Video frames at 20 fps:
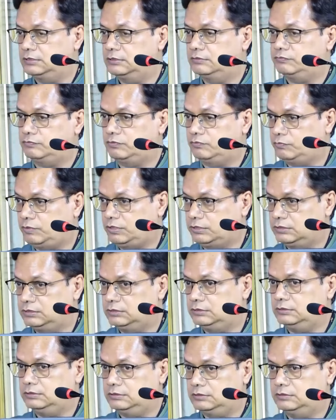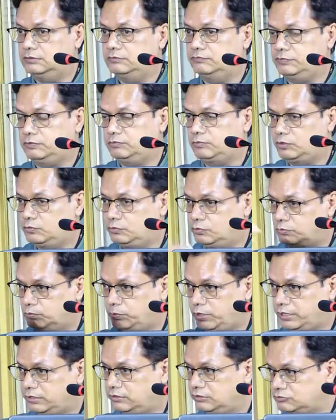from the whole
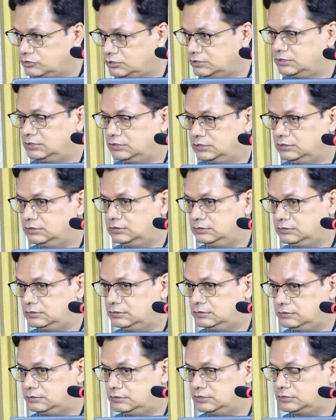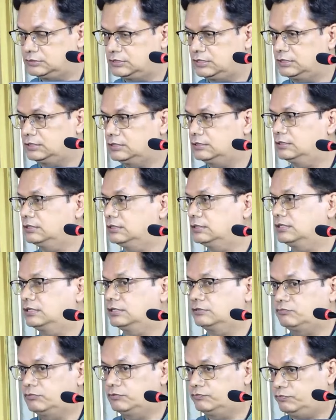biodiversity, this thing,
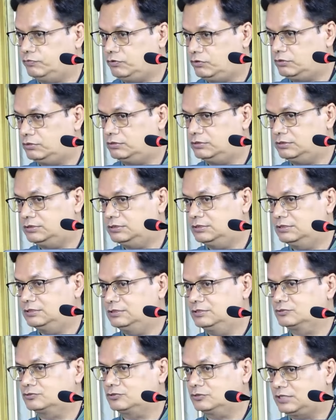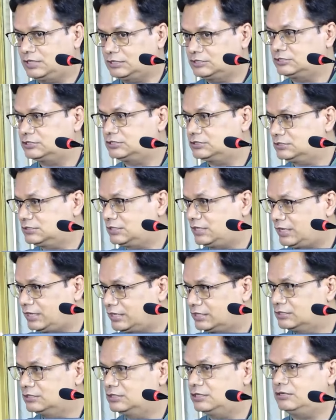it will fall. So that's the
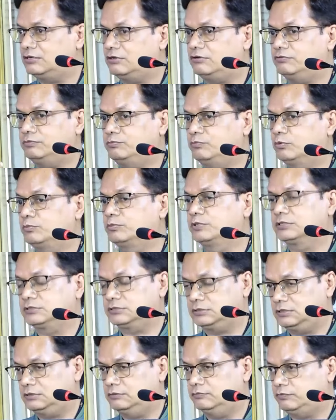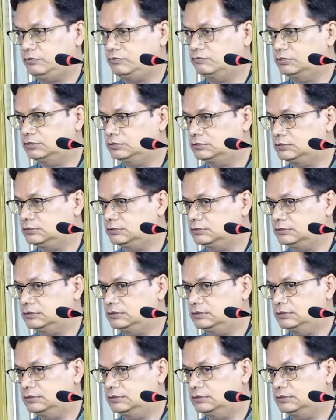idea of Mobius Foundation.